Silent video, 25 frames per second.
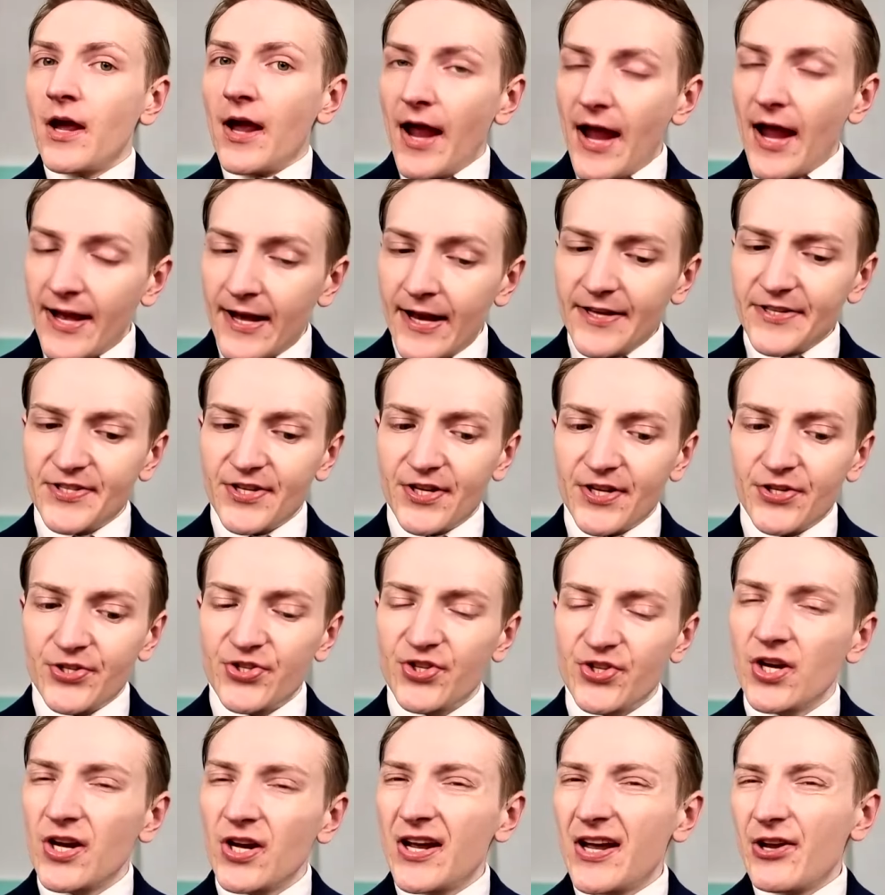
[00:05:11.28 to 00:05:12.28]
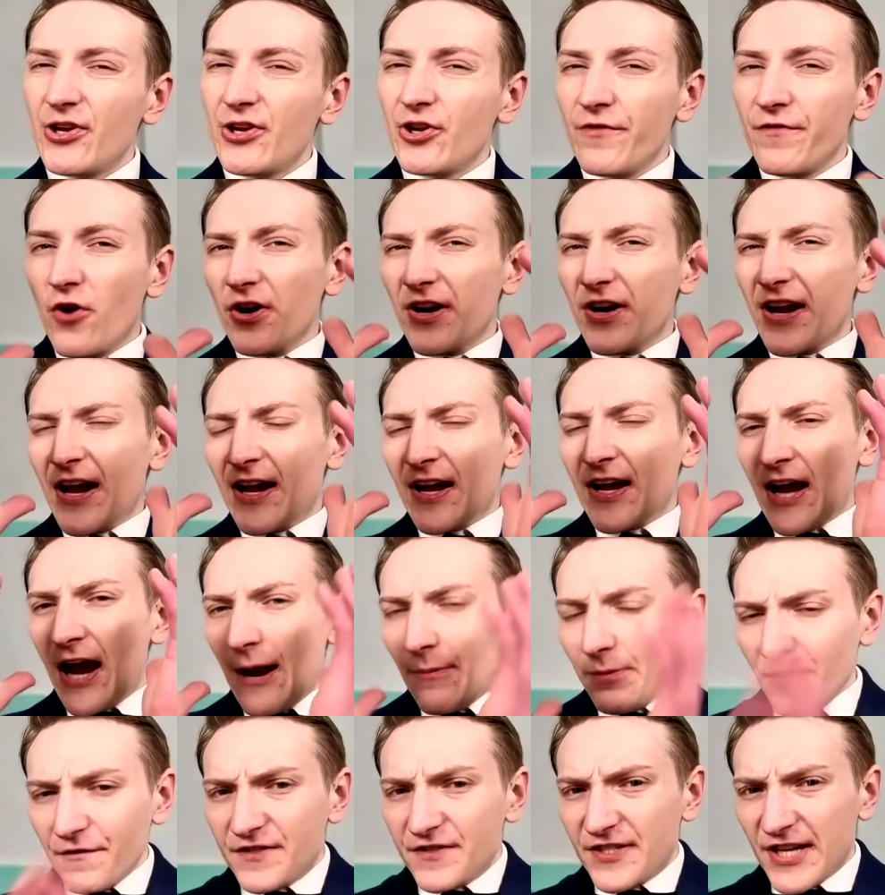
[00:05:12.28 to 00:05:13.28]
In essence, you've got a
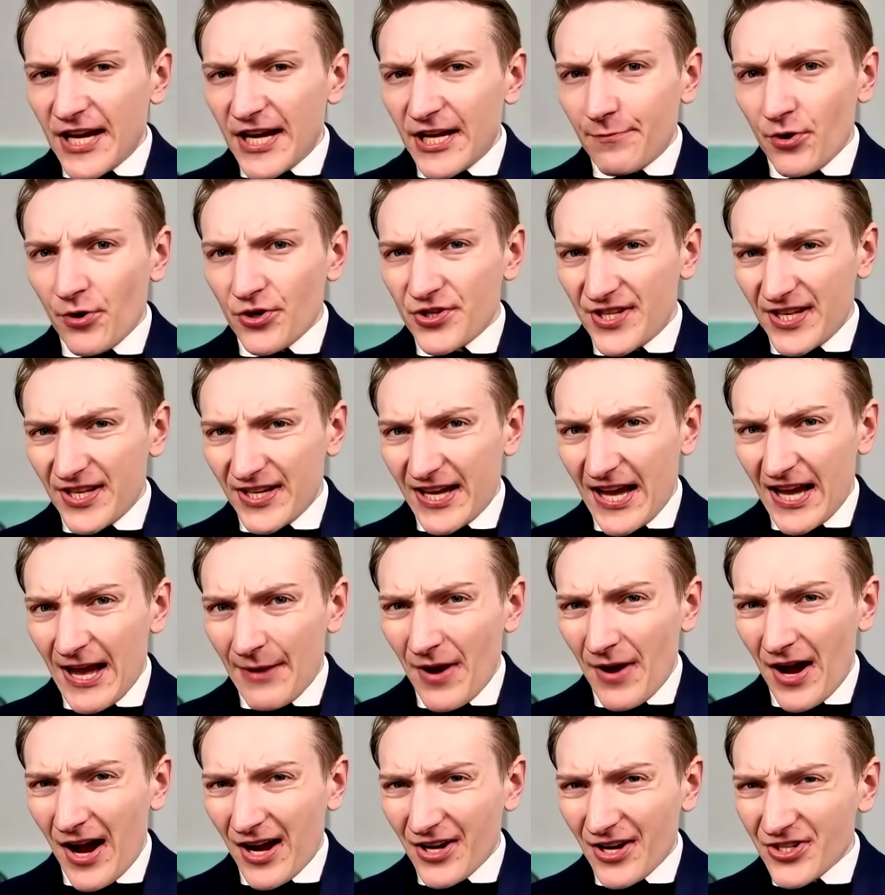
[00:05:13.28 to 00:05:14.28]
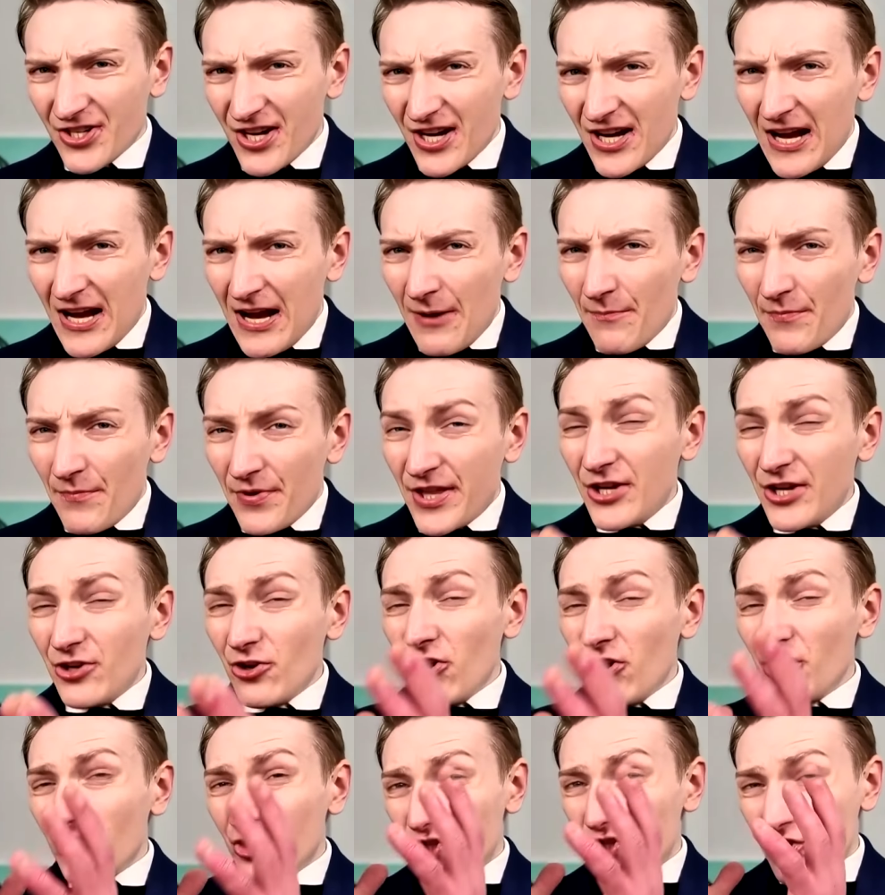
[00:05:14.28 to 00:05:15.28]
couple of data points that came out, but they're
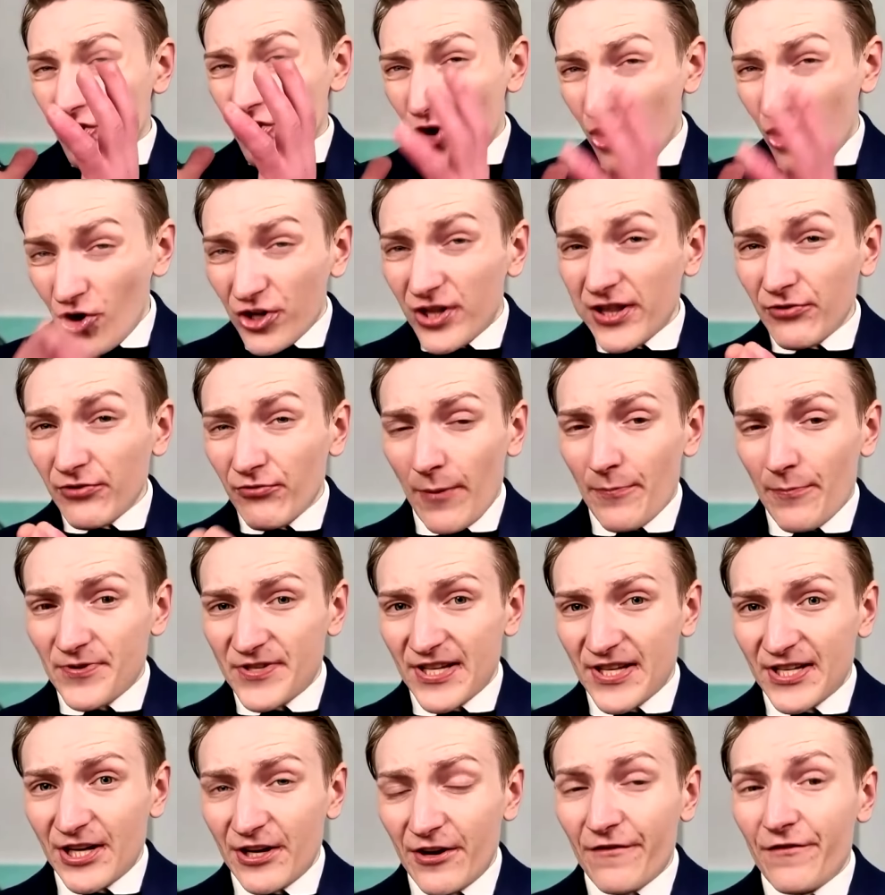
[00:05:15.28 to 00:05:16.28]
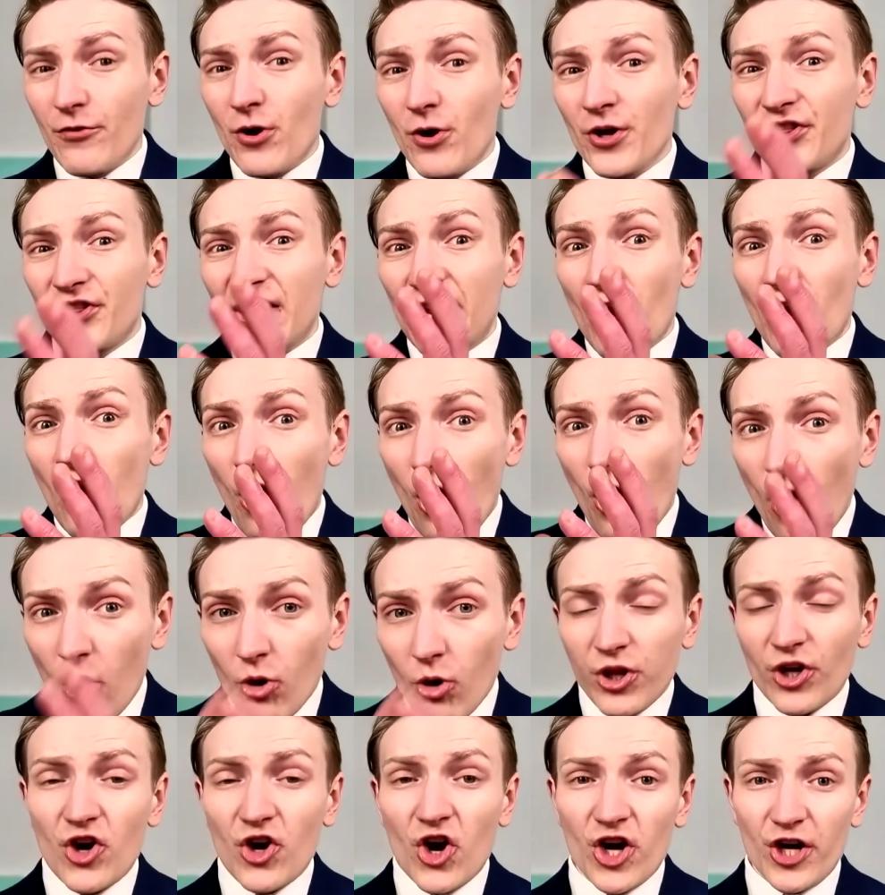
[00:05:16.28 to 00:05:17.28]
not totally representative of what the
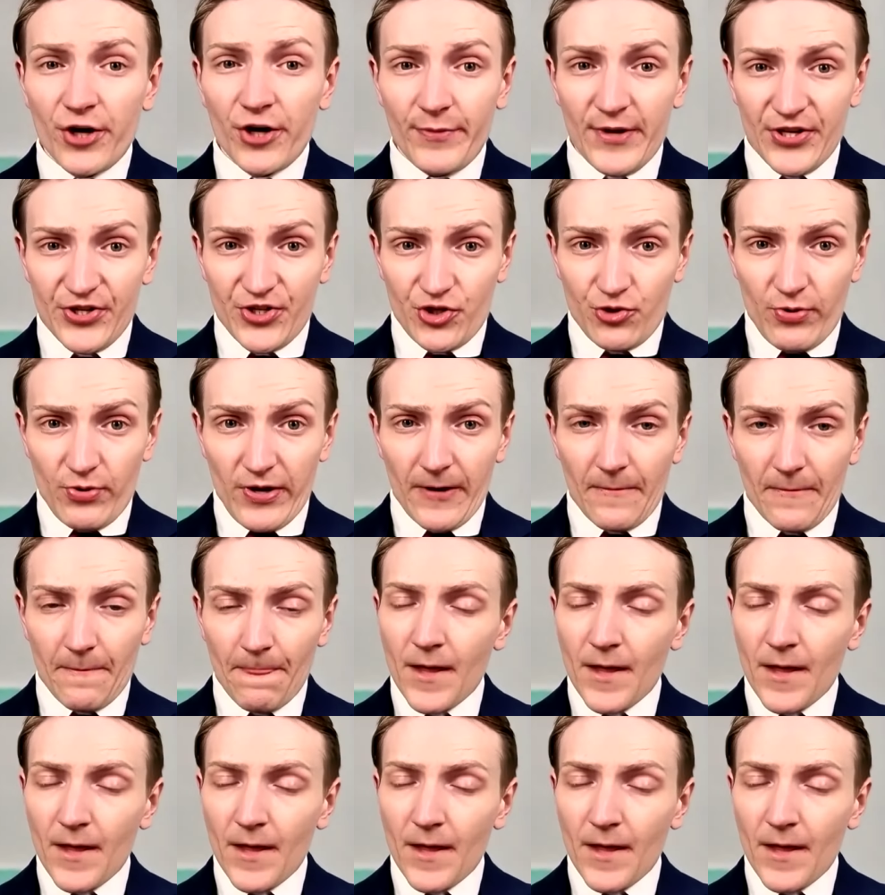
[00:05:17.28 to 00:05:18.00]
whole economy is doing.